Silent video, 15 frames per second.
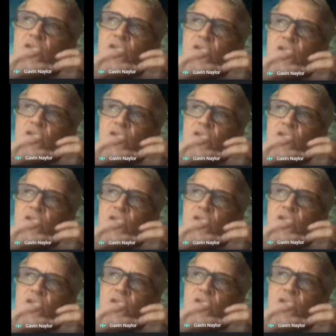that this was the
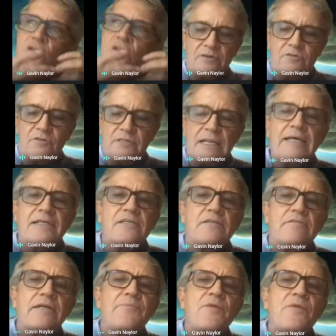result of natural selection,
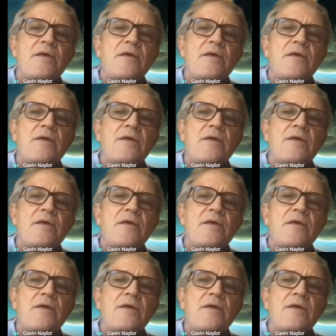right?